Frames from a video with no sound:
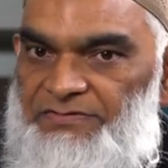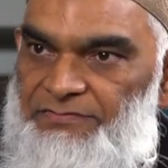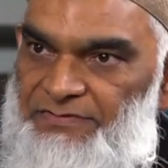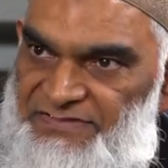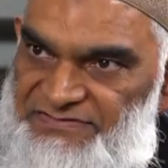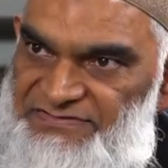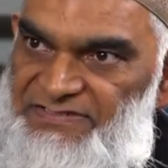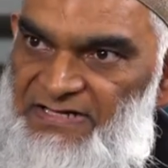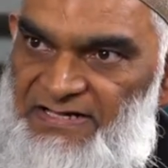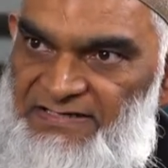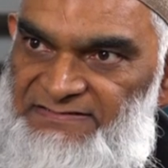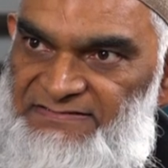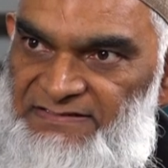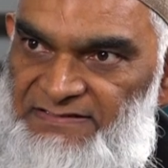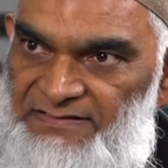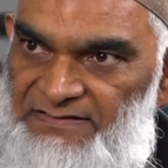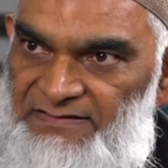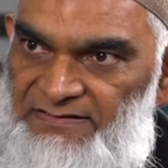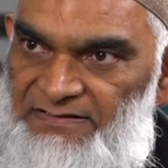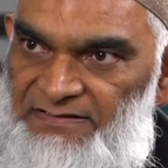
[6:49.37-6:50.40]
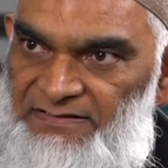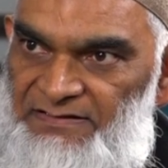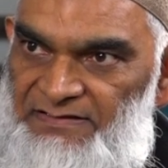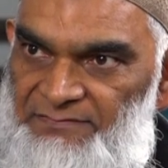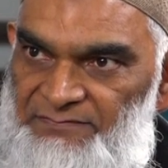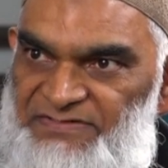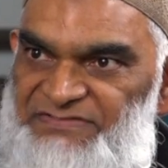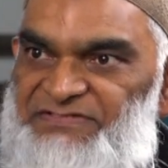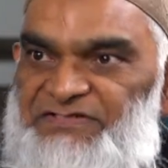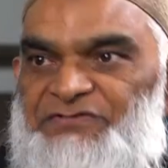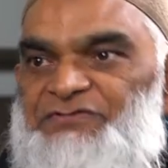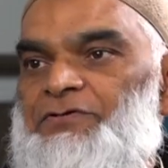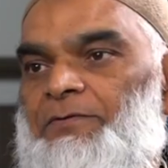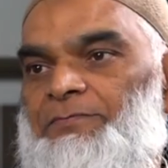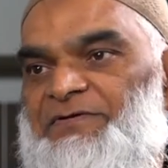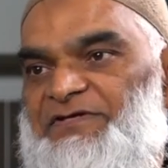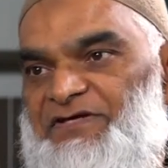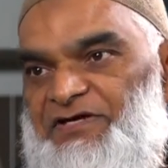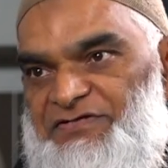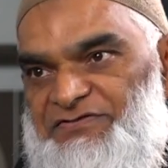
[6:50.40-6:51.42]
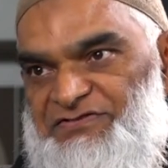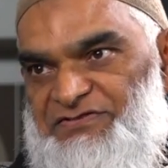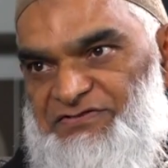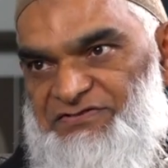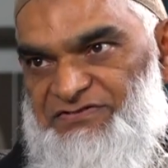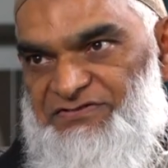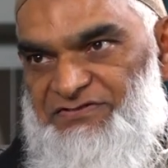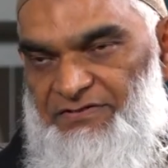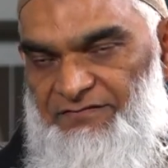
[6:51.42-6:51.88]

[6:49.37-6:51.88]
criticizing uh, misinterpretations